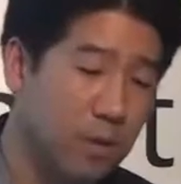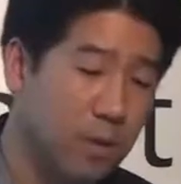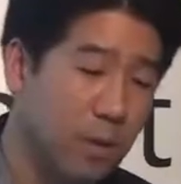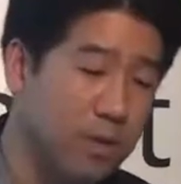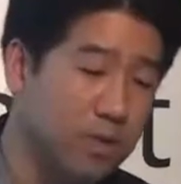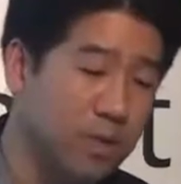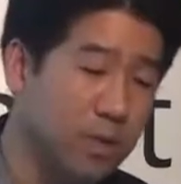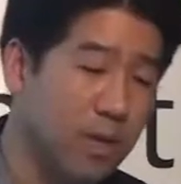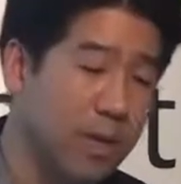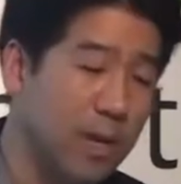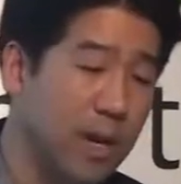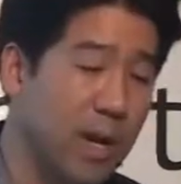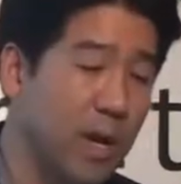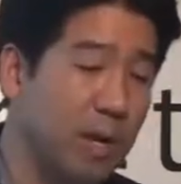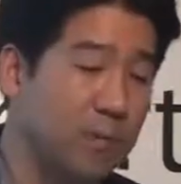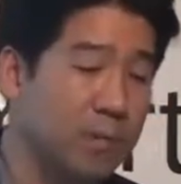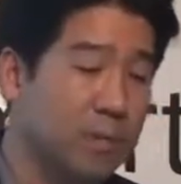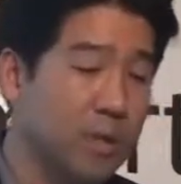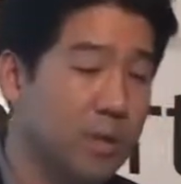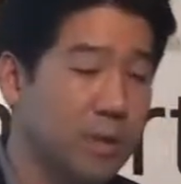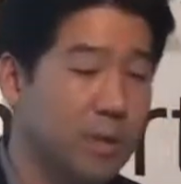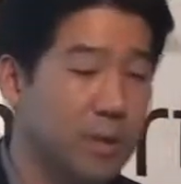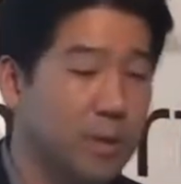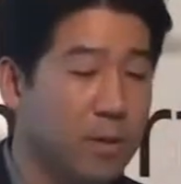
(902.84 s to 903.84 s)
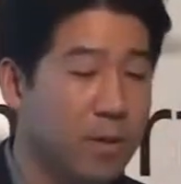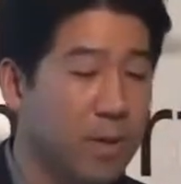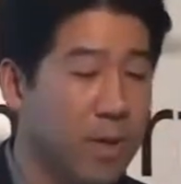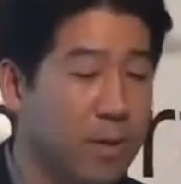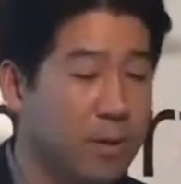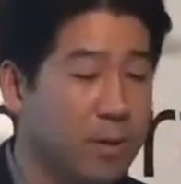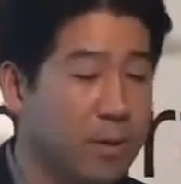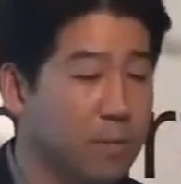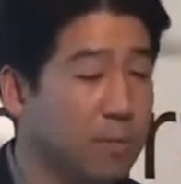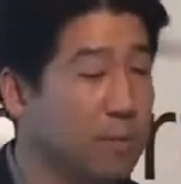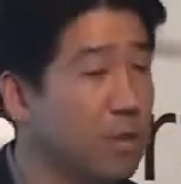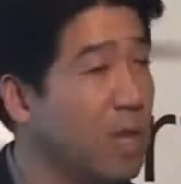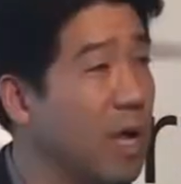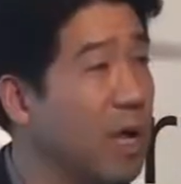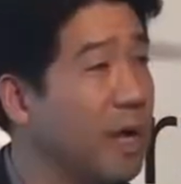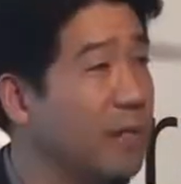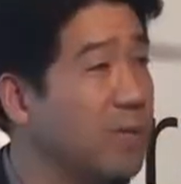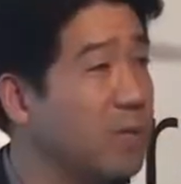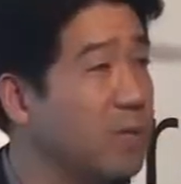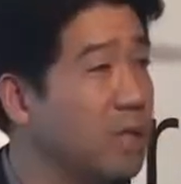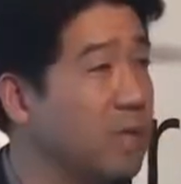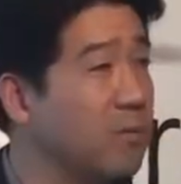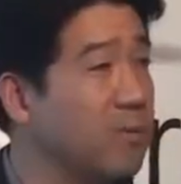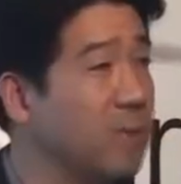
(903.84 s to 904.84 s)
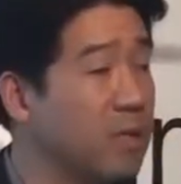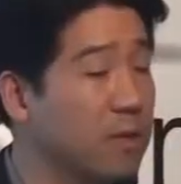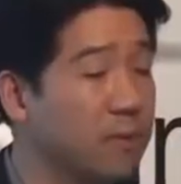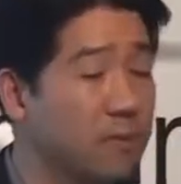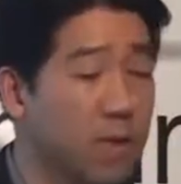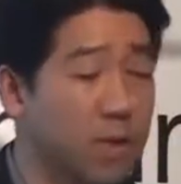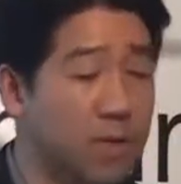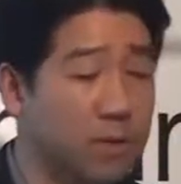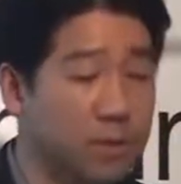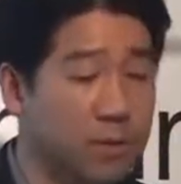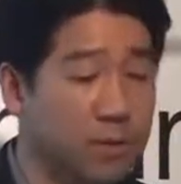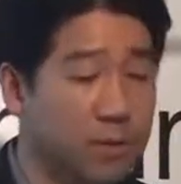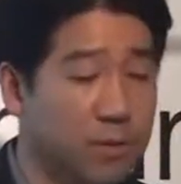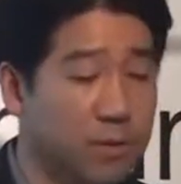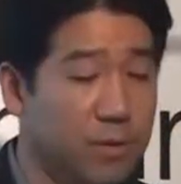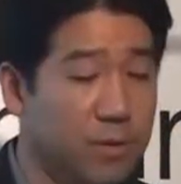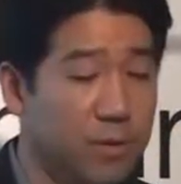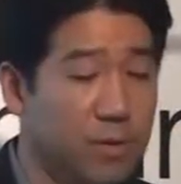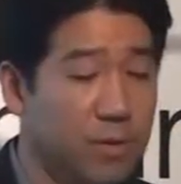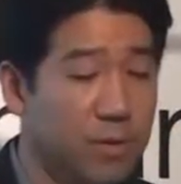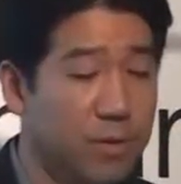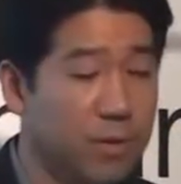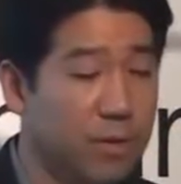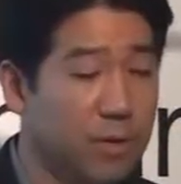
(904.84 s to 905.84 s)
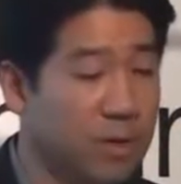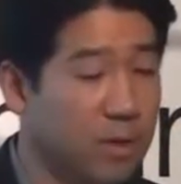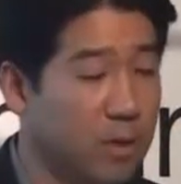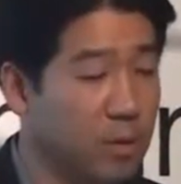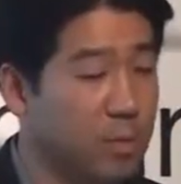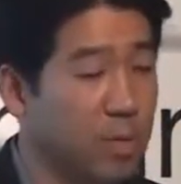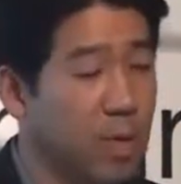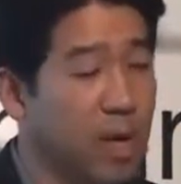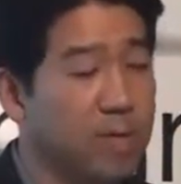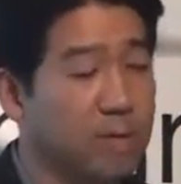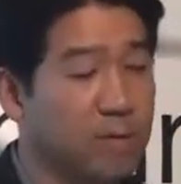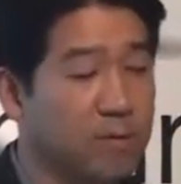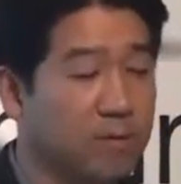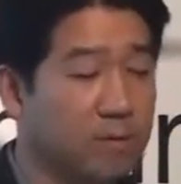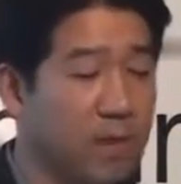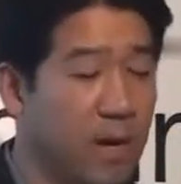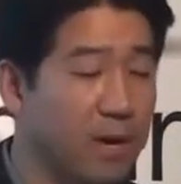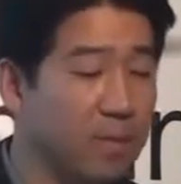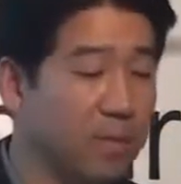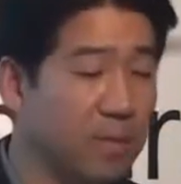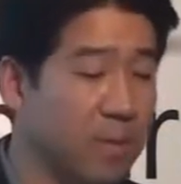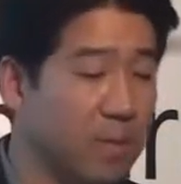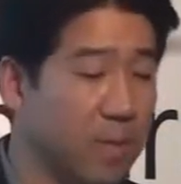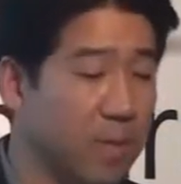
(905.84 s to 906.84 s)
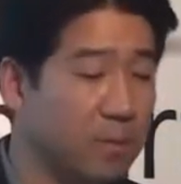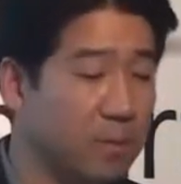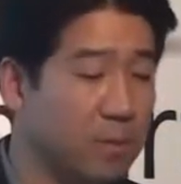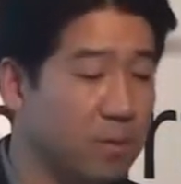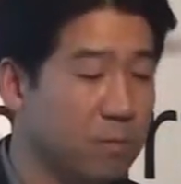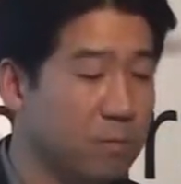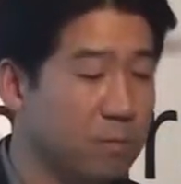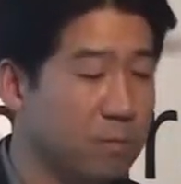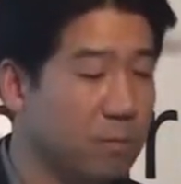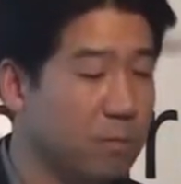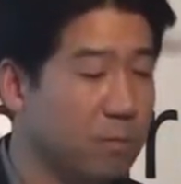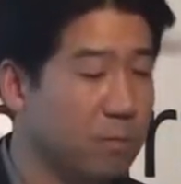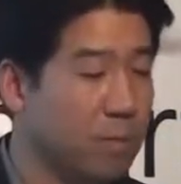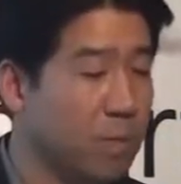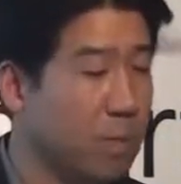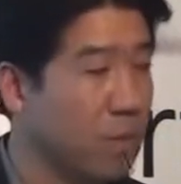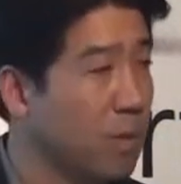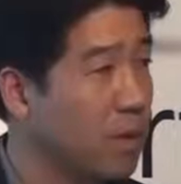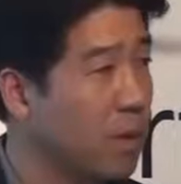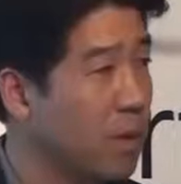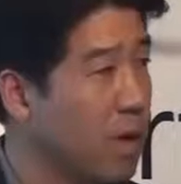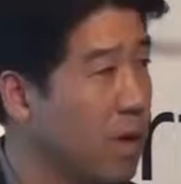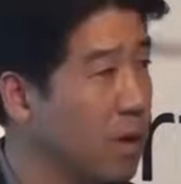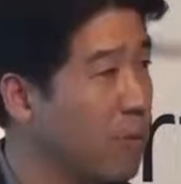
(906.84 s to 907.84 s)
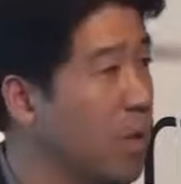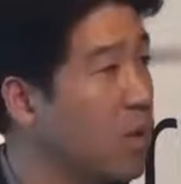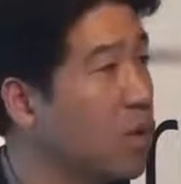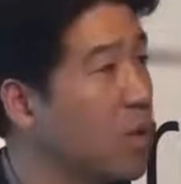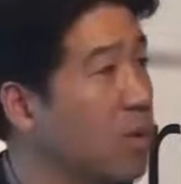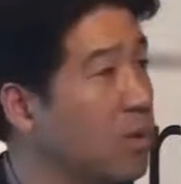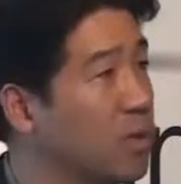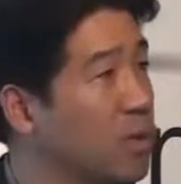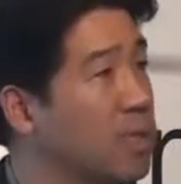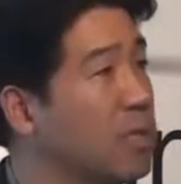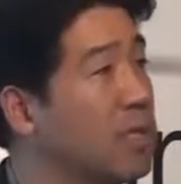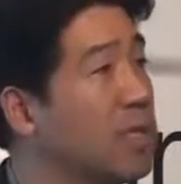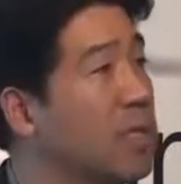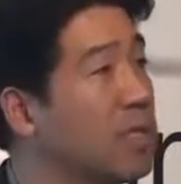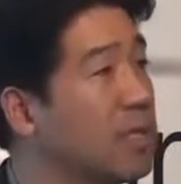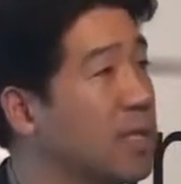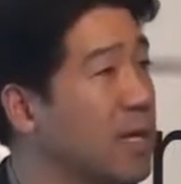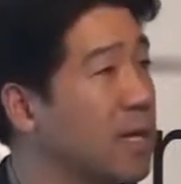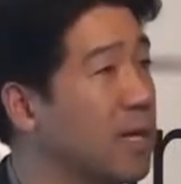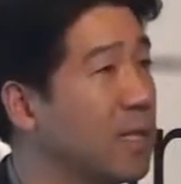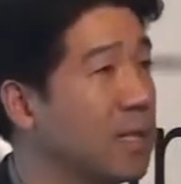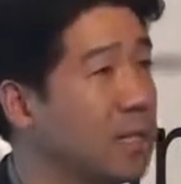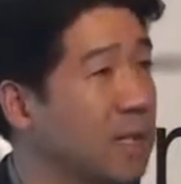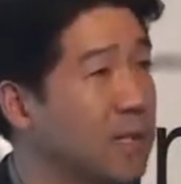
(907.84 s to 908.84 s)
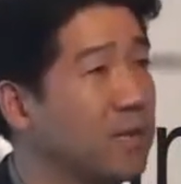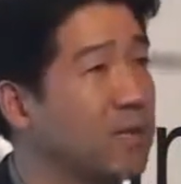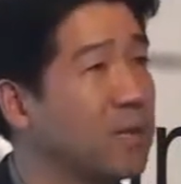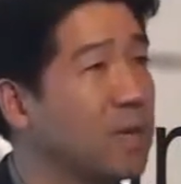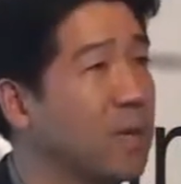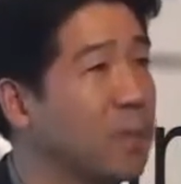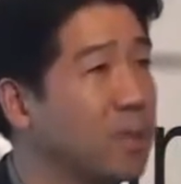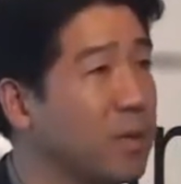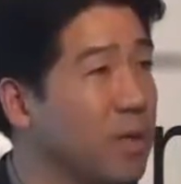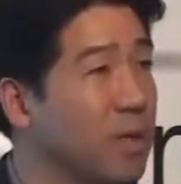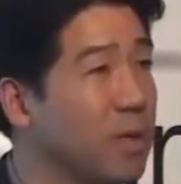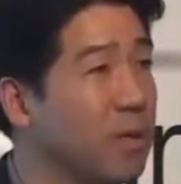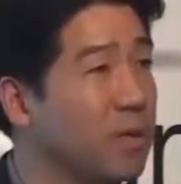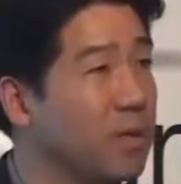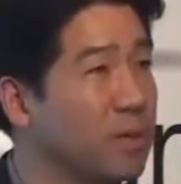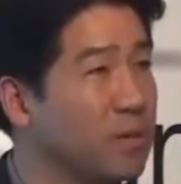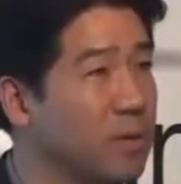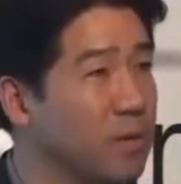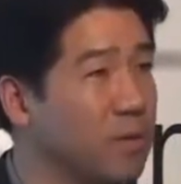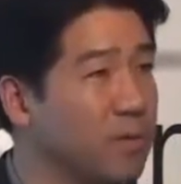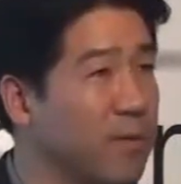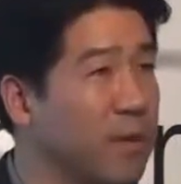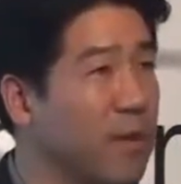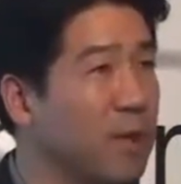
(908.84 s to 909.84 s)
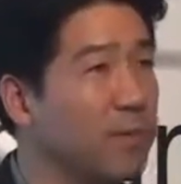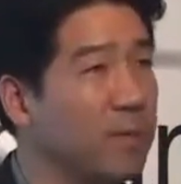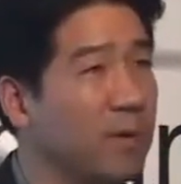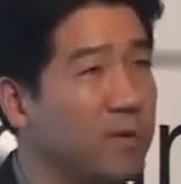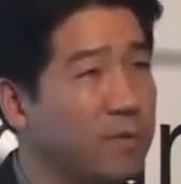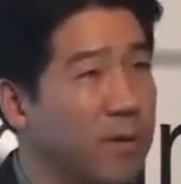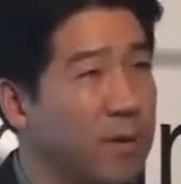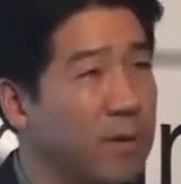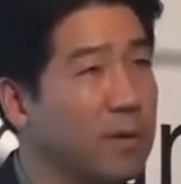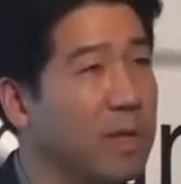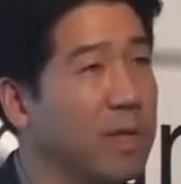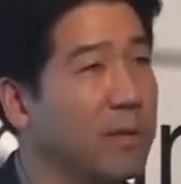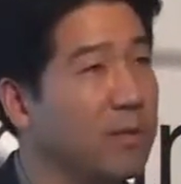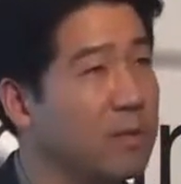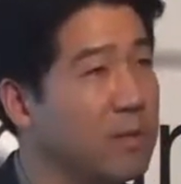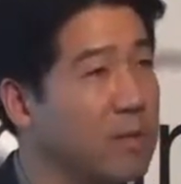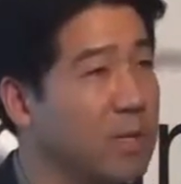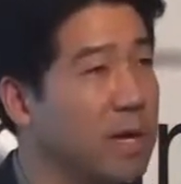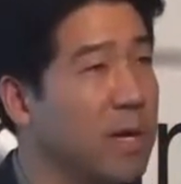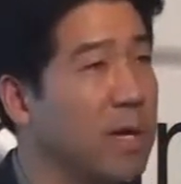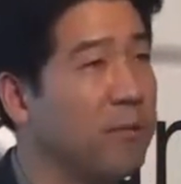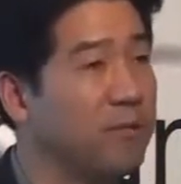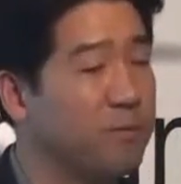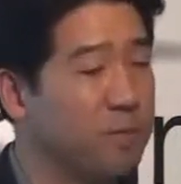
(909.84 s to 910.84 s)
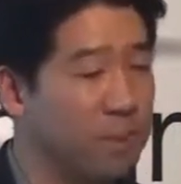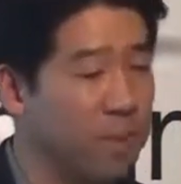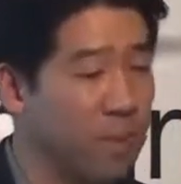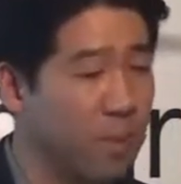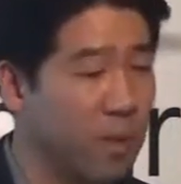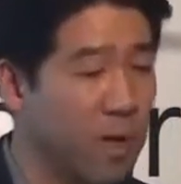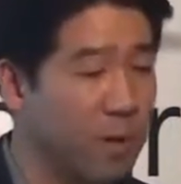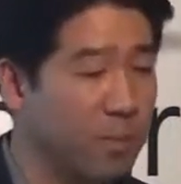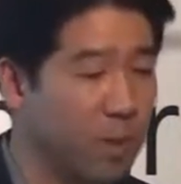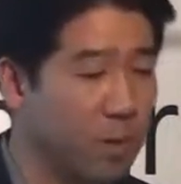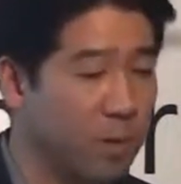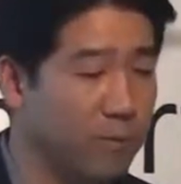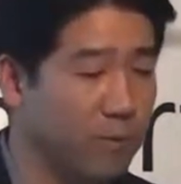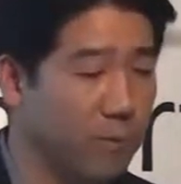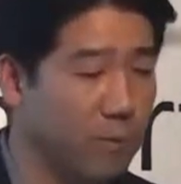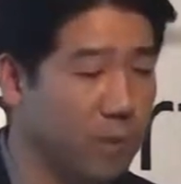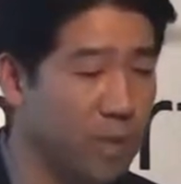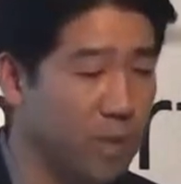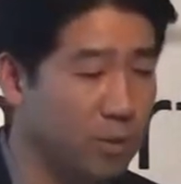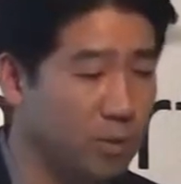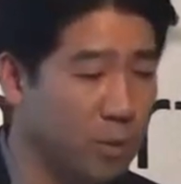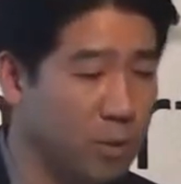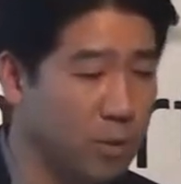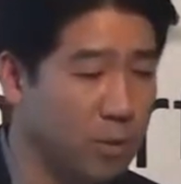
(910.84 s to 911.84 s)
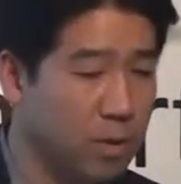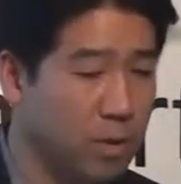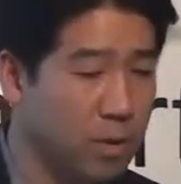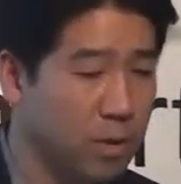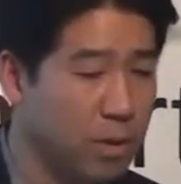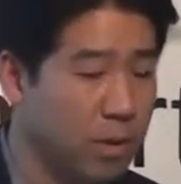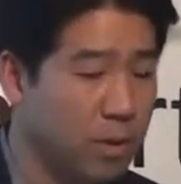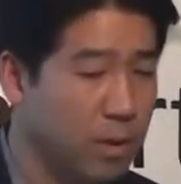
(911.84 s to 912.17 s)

launching an app on compliant TV devices is comprised of five steps. I won't go into detail on each step here. There's a developer event later today if people want more information.